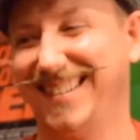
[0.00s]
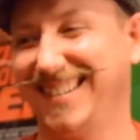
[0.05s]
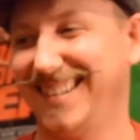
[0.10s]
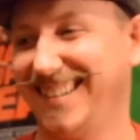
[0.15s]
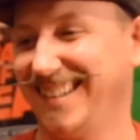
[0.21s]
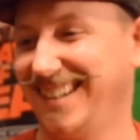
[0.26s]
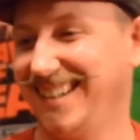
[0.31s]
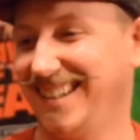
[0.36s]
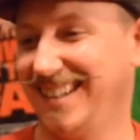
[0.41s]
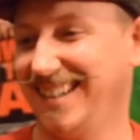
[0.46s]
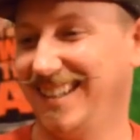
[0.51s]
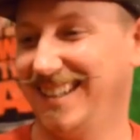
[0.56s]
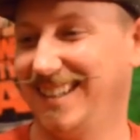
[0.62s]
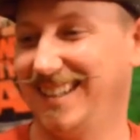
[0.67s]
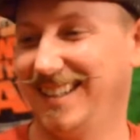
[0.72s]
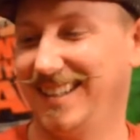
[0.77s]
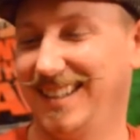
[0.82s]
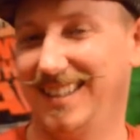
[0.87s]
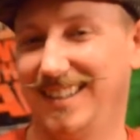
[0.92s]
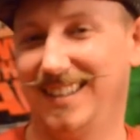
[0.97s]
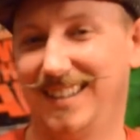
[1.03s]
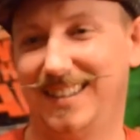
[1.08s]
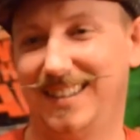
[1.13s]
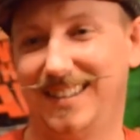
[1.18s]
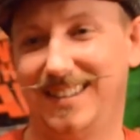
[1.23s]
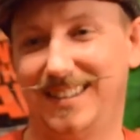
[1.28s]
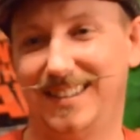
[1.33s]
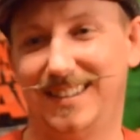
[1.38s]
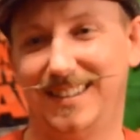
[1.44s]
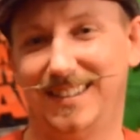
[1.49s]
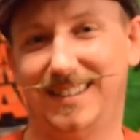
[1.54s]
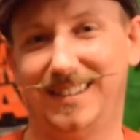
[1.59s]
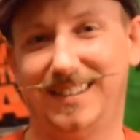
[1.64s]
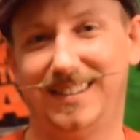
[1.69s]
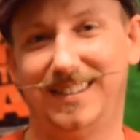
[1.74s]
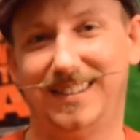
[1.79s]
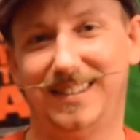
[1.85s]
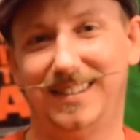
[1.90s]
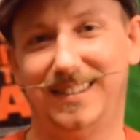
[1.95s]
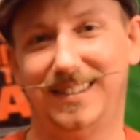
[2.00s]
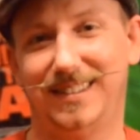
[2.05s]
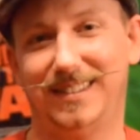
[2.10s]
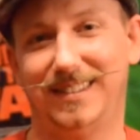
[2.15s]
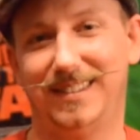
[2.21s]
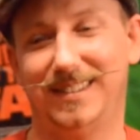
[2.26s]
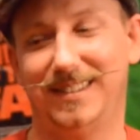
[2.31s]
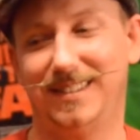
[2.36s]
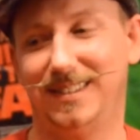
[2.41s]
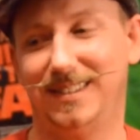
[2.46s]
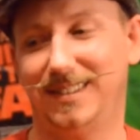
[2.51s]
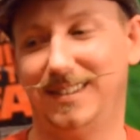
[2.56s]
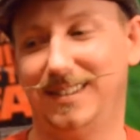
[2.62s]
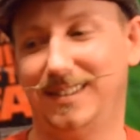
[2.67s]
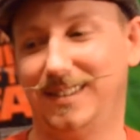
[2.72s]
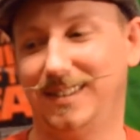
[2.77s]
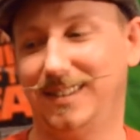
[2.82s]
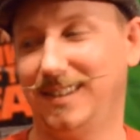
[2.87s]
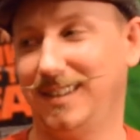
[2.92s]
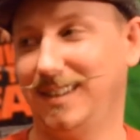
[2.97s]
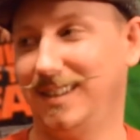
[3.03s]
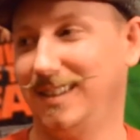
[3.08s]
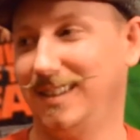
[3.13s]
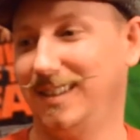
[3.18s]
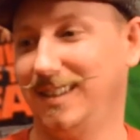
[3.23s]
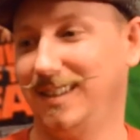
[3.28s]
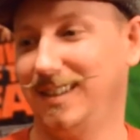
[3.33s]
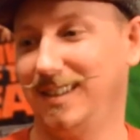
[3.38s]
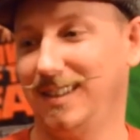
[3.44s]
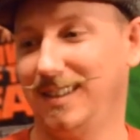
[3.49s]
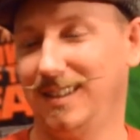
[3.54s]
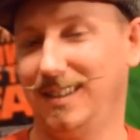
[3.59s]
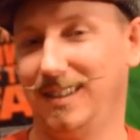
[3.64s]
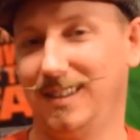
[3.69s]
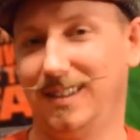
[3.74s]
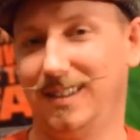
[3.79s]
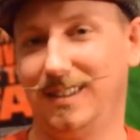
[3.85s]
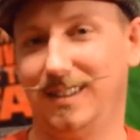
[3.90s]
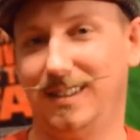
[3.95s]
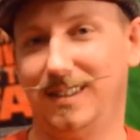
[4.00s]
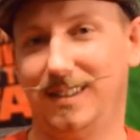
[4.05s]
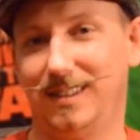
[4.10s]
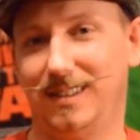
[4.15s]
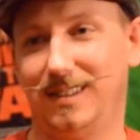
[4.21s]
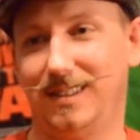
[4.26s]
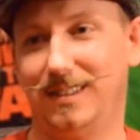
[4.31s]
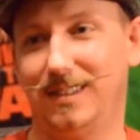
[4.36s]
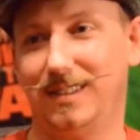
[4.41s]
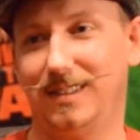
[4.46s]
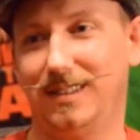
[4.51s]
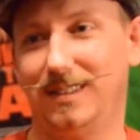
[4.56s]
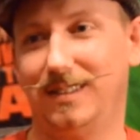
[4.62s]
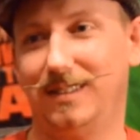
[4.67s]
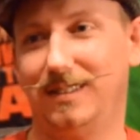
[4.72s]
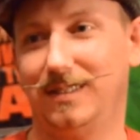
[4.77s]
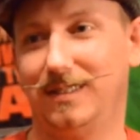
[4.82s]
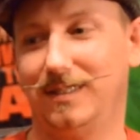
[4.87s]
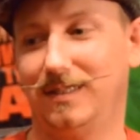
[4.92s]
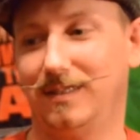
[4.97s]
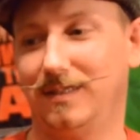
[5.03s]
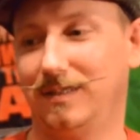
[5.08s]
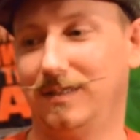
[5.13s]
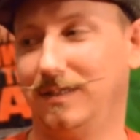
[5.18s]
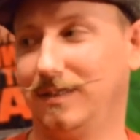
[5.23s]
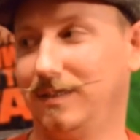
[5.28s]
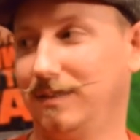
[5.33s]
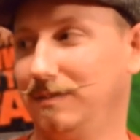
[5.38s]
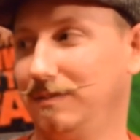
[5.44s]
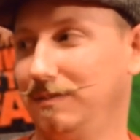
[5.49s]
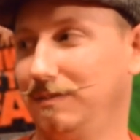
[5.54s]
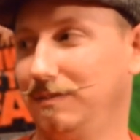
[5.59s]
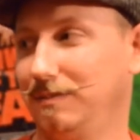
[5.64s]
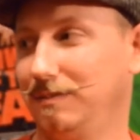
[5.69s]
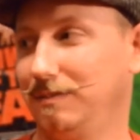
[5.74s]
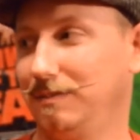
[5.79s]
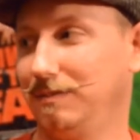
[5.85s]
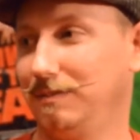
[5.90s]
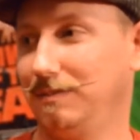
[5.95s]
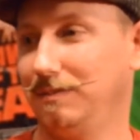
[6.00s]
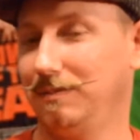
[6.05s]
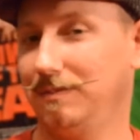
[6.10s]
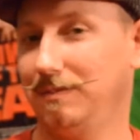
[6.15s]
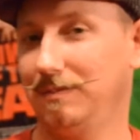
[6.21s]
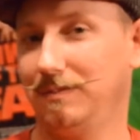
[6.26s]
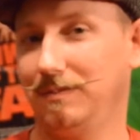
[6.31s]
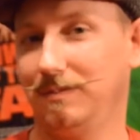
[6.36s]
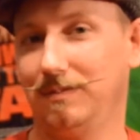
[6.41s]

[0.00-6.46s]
[no speech]